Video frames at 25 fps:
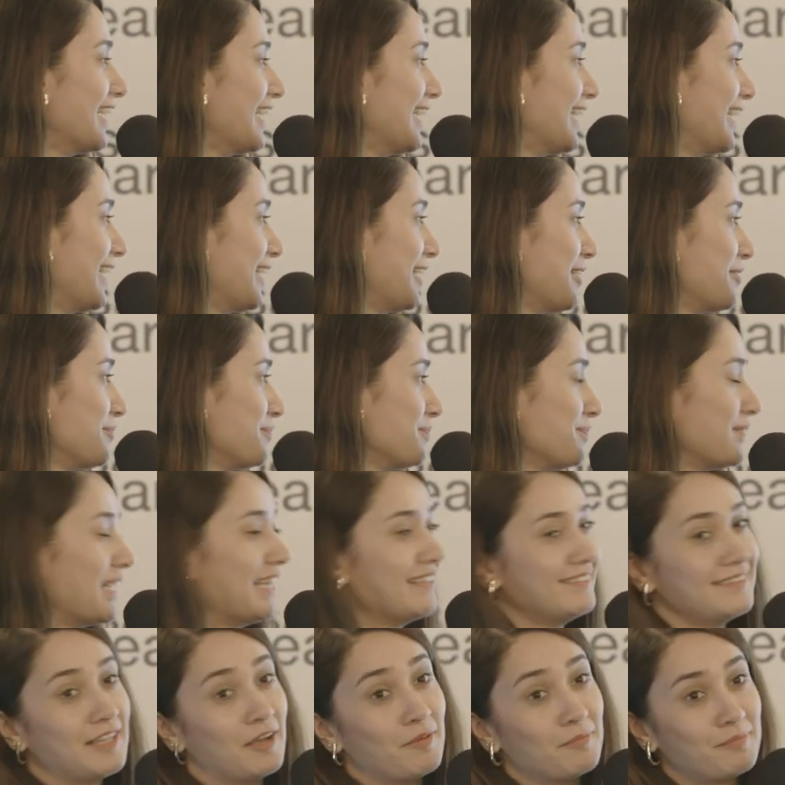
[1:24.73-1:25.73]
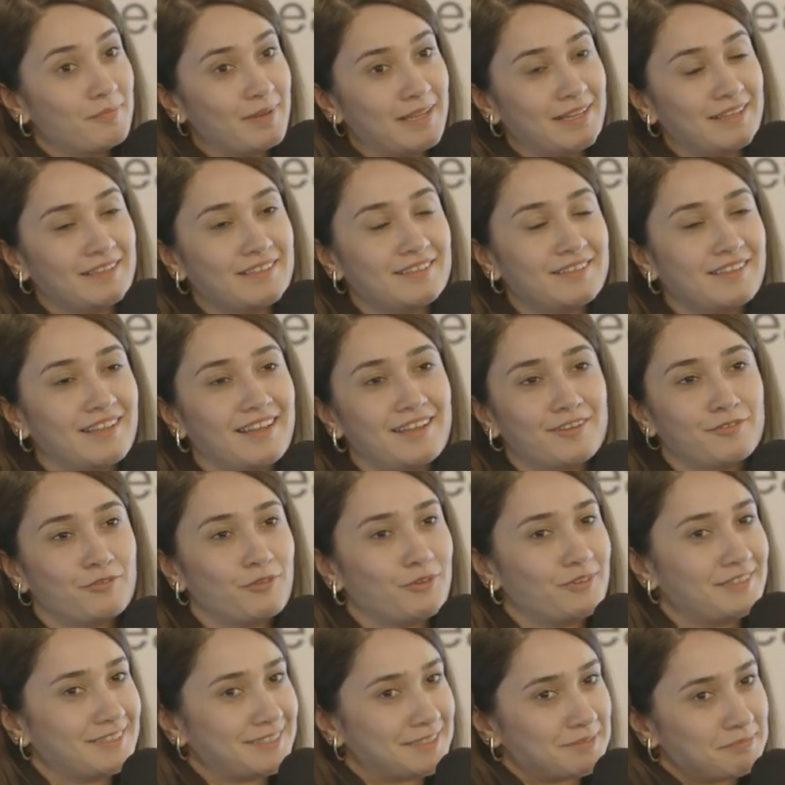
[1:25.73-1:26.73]
And then pay
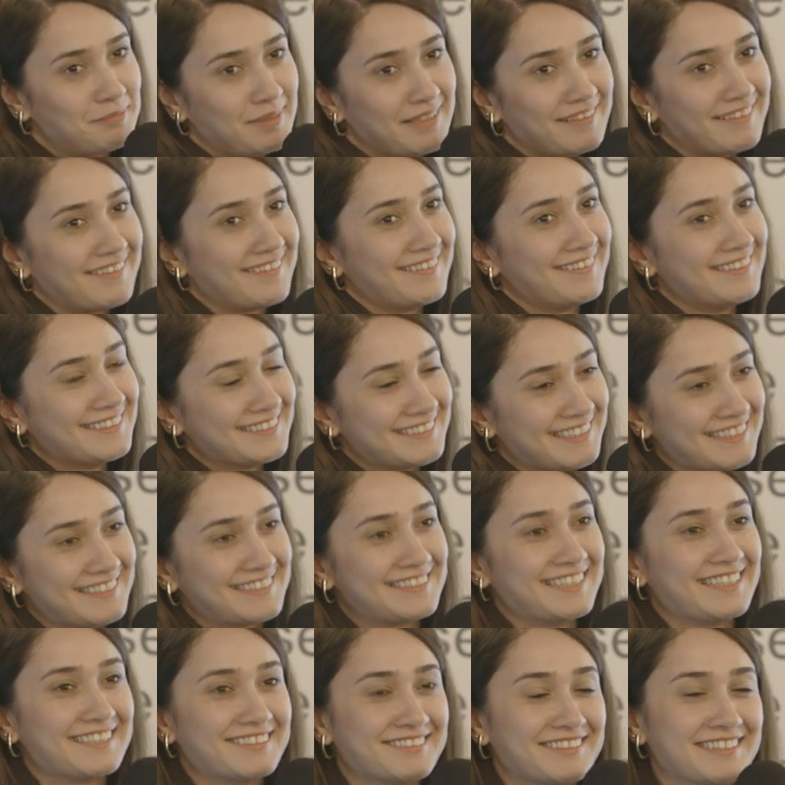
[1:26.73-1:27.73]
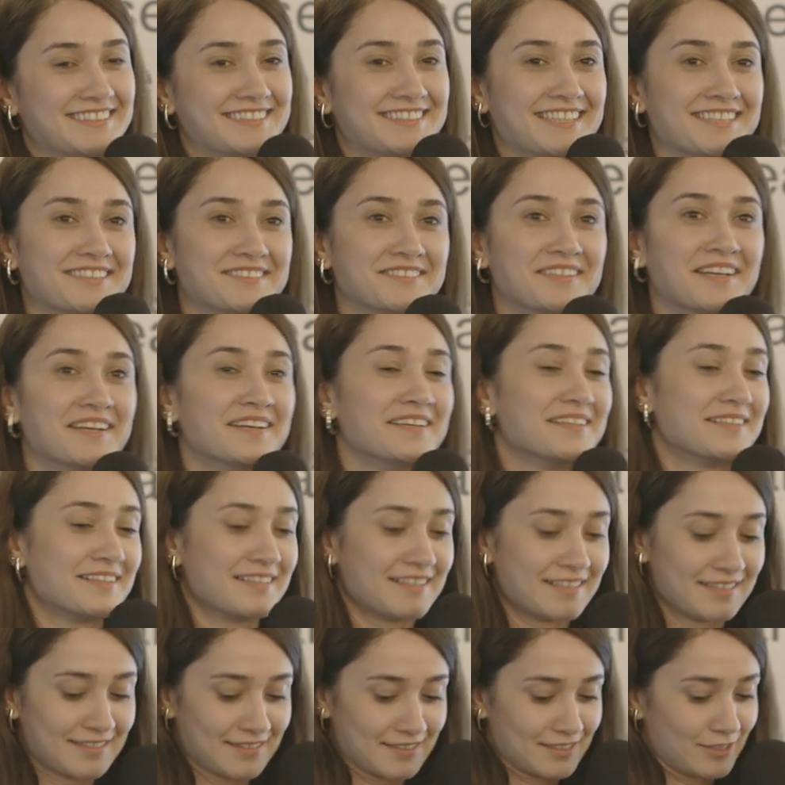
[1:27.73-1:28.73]
for the speakers, etc., etc.
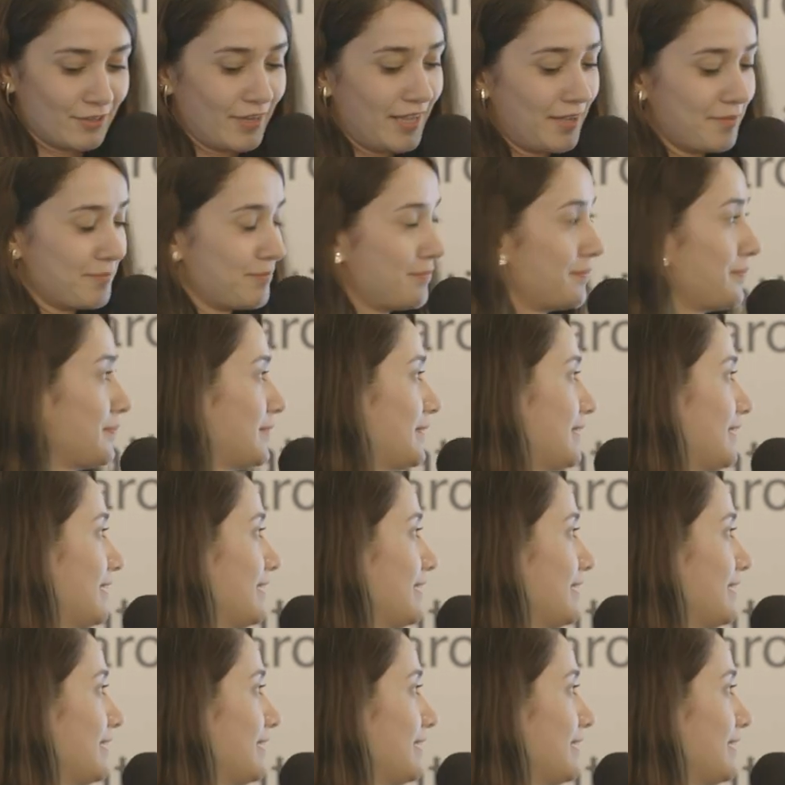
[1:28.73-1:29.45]
So yeah,